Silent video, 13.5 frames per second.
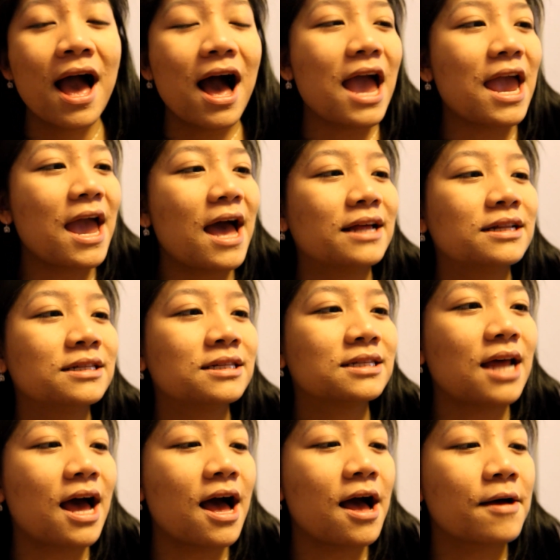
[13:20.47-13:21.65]
And
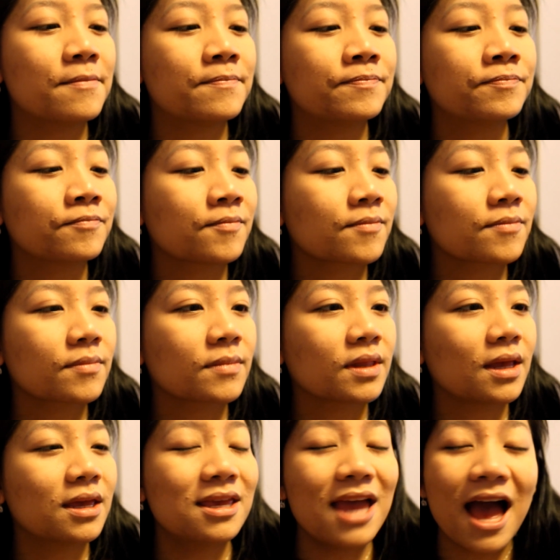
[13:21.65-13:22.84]

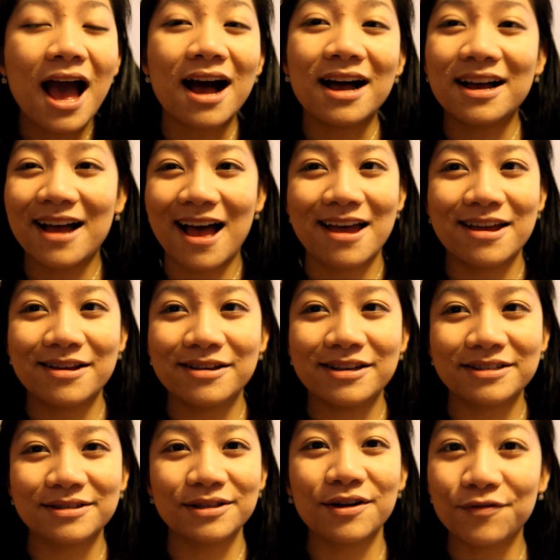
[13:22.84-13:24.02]
yeah,
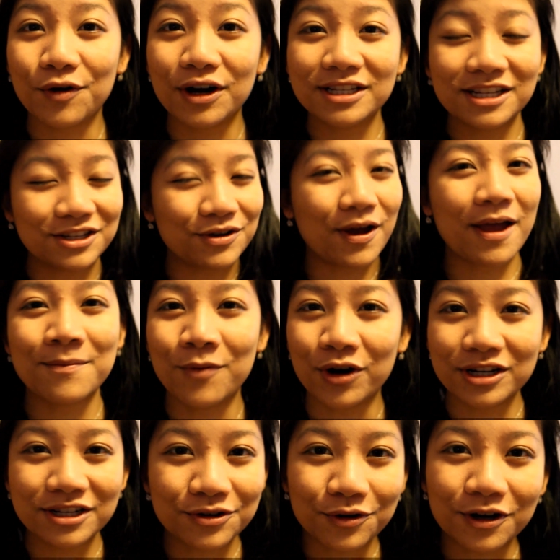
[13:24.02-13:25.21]
I look forward to doing more
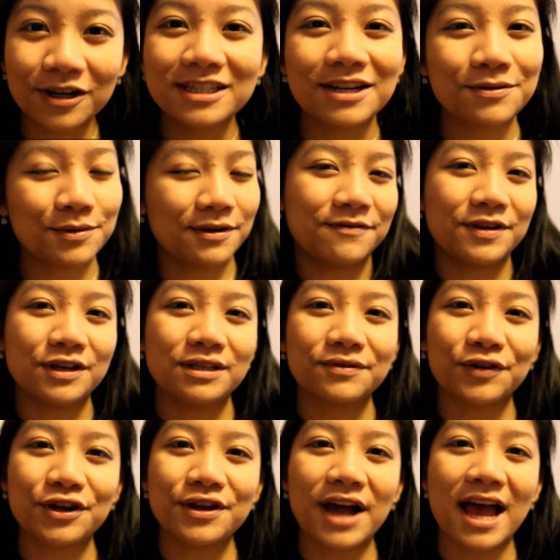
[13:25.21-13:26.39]
tutorials and reviews
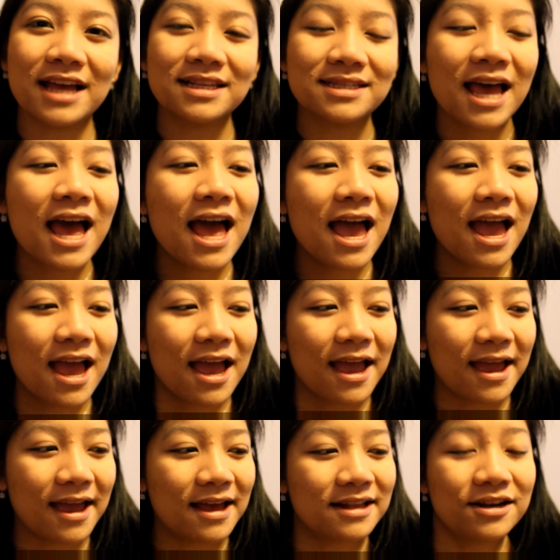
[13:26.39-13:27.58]
for you guys,
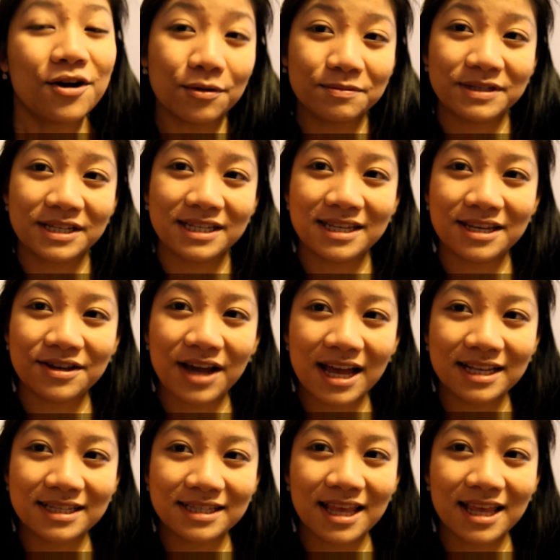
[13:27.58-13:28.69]
and hope to see you guys